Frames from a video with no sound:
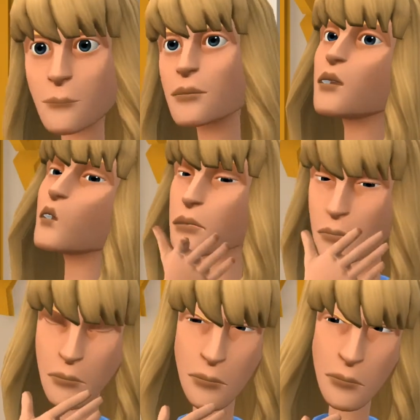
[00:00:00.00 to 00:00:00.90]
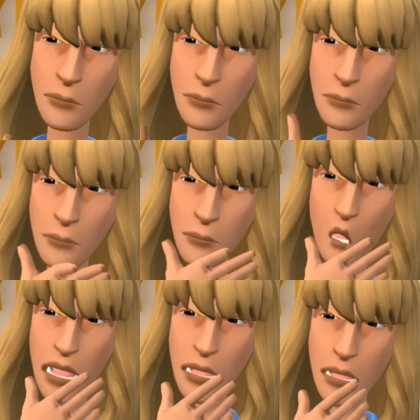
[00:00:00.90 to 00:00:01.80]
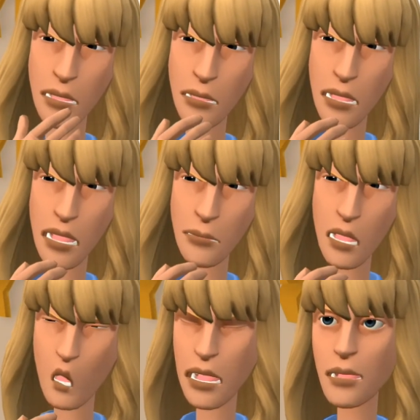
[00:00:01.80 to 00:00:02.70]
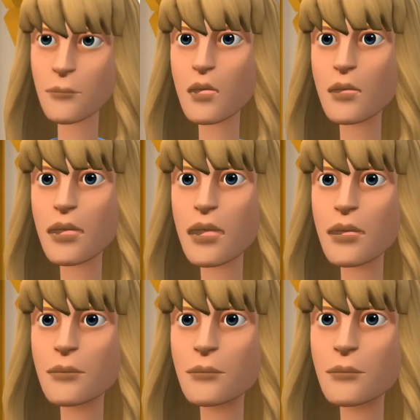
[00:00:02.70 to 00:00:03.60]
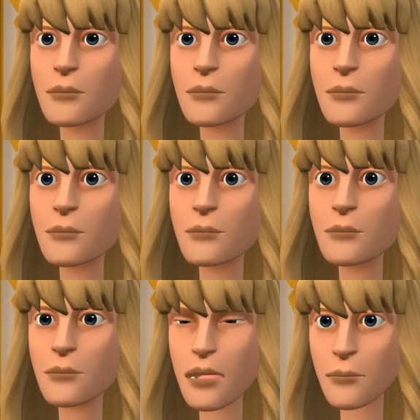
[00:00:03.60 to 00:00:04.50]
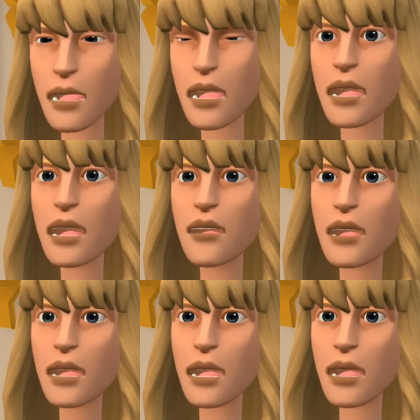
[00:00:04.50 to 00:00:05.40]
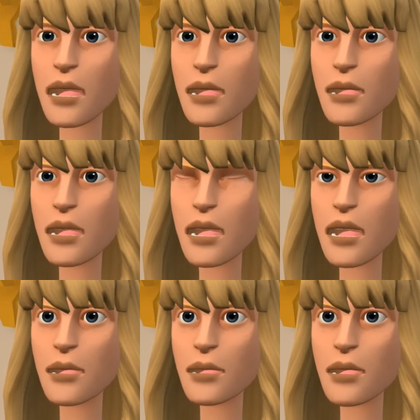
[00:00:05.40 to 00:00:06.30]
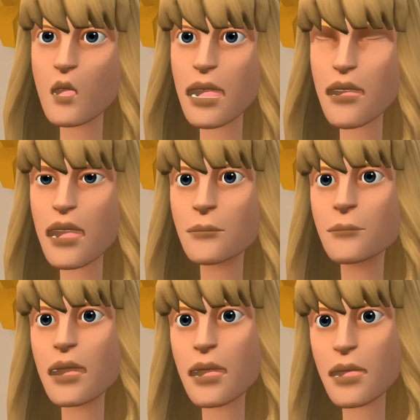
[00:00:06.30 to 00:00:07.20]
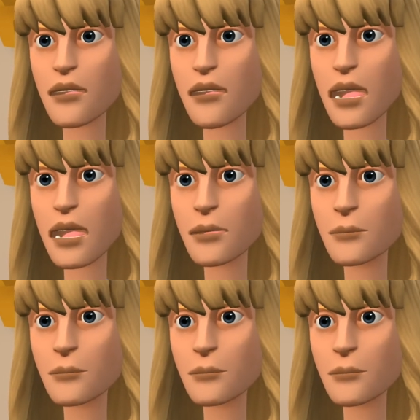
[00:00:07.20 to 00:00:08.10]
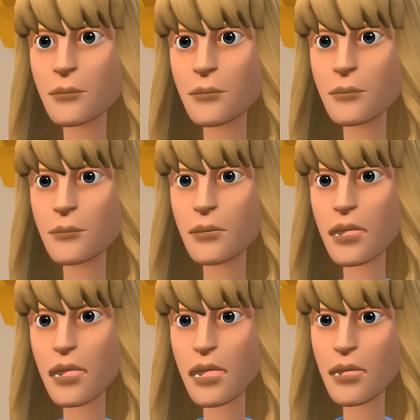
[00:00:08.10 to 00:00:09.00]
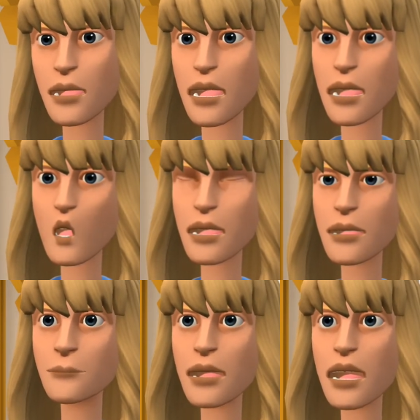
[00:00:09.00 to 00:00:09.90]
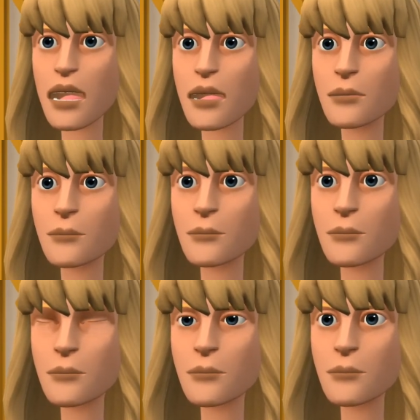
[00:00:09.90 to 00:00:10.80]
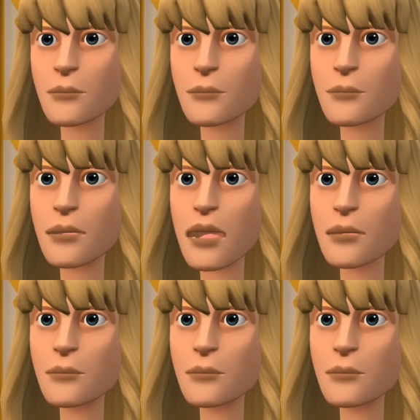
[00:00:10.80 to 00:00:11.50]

So, what can I say about this person? She bloody loved a cheese and onion sandwich from Jizz Cafe. I can tell you that much. She